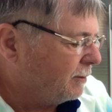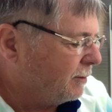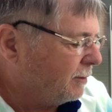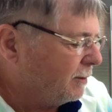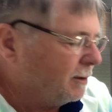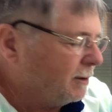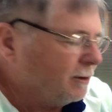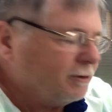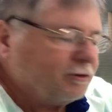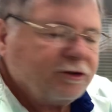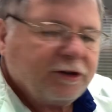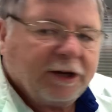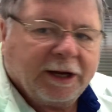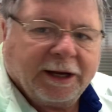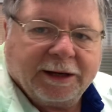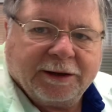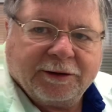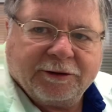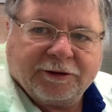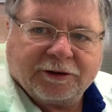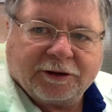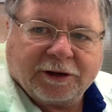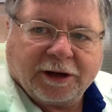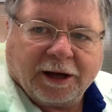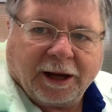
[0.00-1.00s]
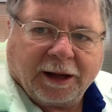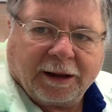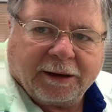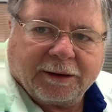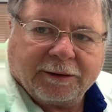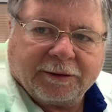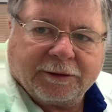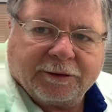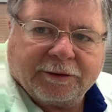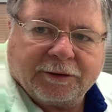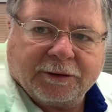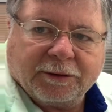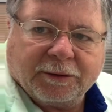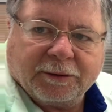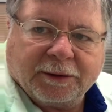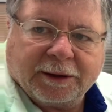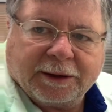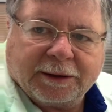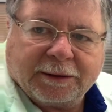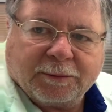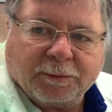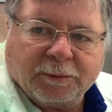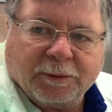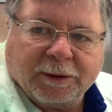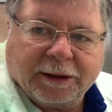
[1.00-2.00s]
to change color to it
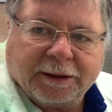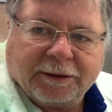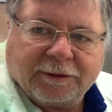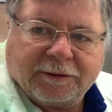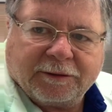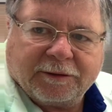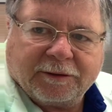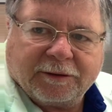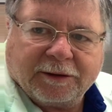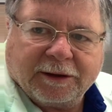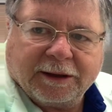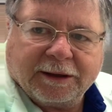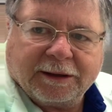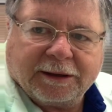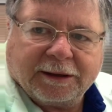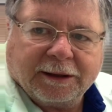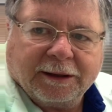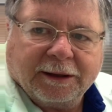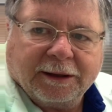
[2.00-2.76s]
once it